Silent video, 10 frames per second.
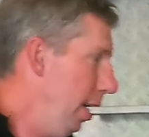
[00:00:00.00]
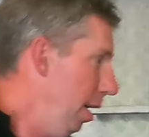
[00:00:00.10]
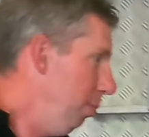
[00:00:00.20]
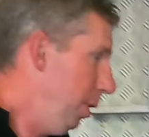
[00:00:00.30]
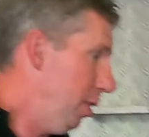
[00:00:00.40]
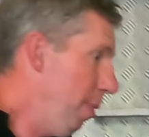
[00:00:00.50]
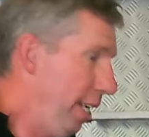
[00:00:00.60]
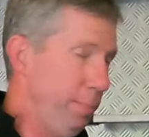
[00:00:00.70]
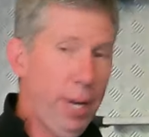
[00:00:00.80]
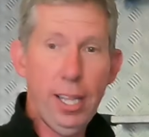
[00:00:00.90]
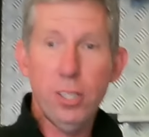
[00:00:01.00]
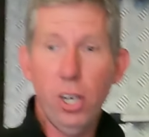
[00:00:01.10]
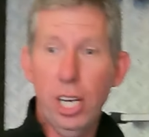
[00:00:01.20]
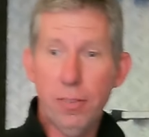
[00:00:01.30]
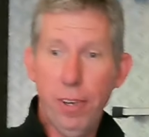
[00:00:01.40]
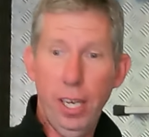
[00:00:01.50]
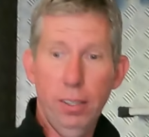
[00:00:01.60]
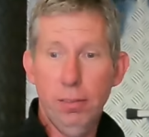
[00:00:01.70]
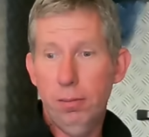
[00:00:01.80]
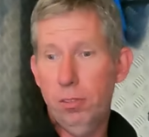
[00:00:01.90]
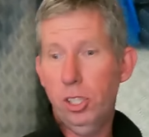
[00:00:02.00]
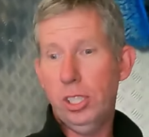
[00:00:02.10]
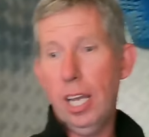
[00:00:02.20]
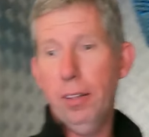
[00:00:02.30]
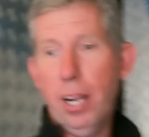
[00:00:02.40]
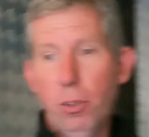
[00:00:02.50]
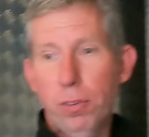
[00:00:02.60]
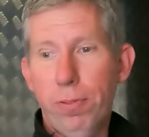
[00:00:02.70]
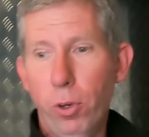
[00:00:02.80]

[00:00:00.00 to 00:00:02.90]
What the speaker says: Yeah, but to make the tyres fit, just down there on the